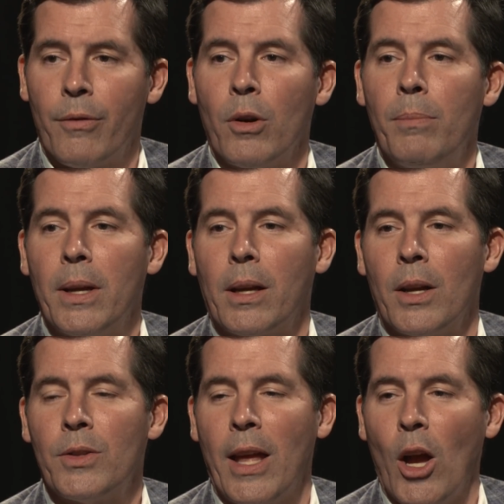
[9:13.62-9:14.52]

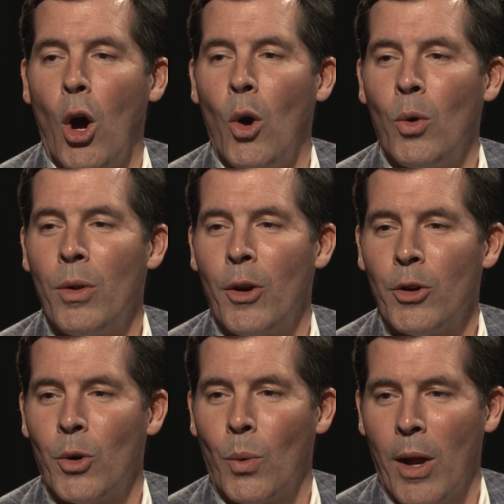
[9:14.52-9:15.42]
because they owned their
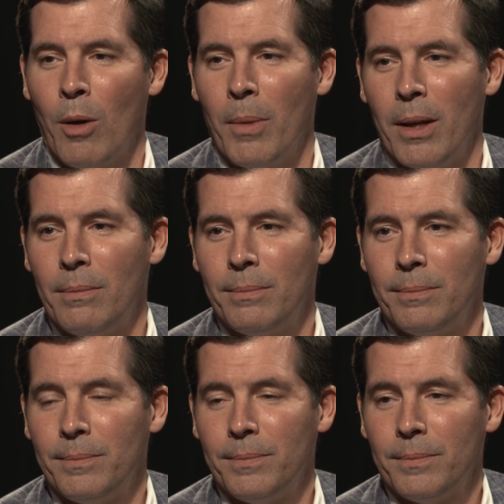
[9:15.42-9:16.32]
derailment.
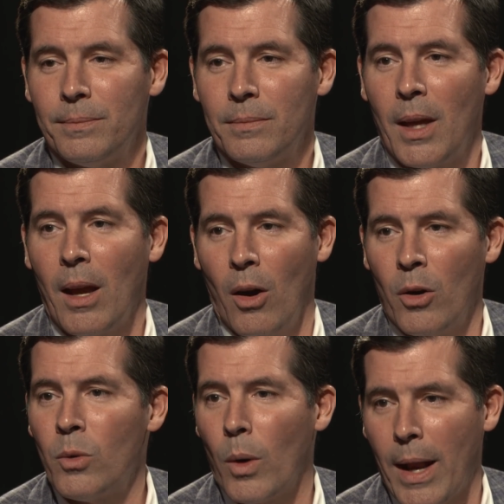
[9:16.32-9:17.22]
They
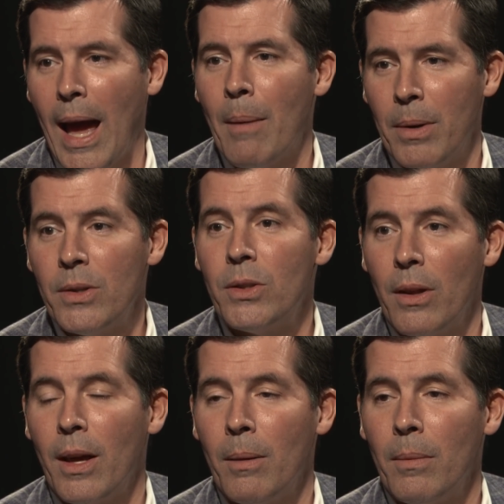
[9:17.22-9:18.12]
owned what happened to
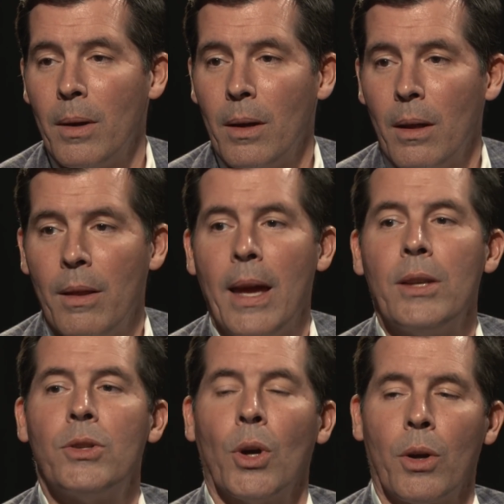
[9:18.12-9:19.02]
them. They
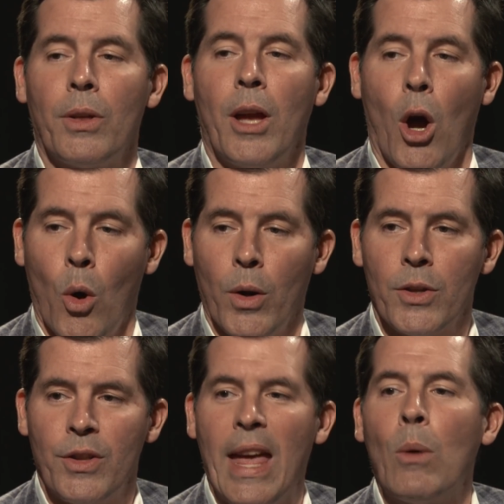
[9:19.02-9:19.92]
took the
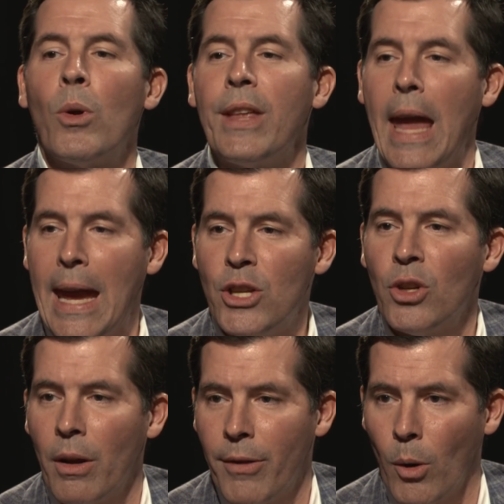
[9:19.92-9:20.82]
onus. They were the
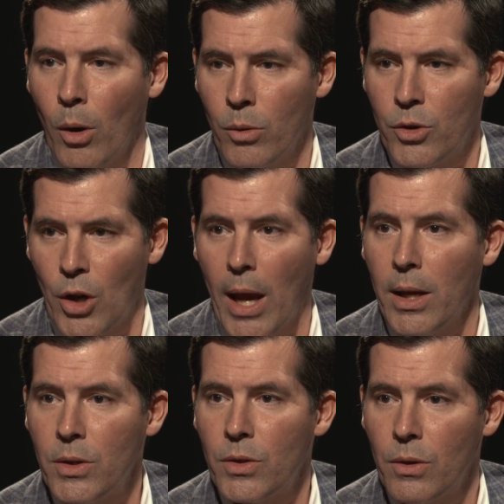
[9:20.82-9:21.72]
agent of their own
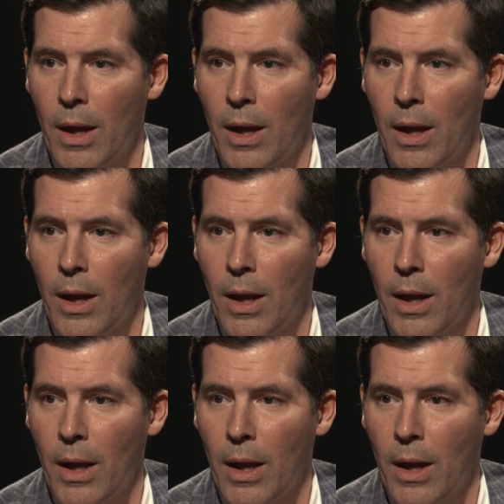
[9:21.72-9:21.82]
change. They